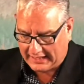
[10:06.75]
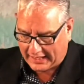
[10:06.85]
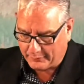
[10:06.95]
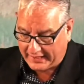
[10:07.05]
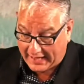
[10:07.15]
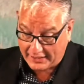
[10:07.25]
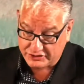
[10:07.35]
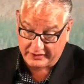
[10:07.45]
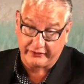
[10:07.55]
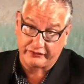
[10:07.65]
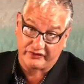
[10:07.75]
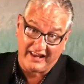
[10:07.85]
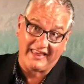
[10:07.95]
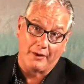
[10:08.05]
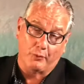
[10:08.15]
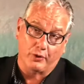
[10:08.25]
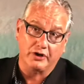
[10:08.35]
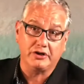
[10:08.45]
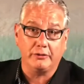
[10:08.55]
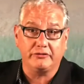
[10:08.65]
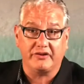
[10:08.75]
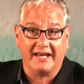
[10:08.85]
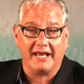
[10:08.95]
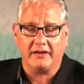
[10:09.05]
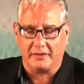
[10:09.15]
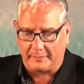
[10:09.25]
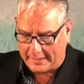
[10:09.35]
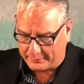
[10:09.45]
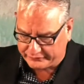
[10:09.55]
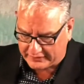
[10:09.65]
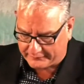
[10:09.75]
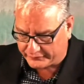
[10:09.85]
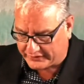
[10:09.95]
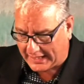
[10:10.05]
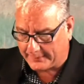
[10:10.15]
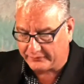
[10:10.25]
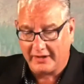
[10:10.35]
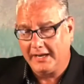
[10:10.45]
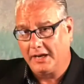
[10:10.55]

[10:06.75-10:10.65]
And we actually see that word used again in the Bible several times,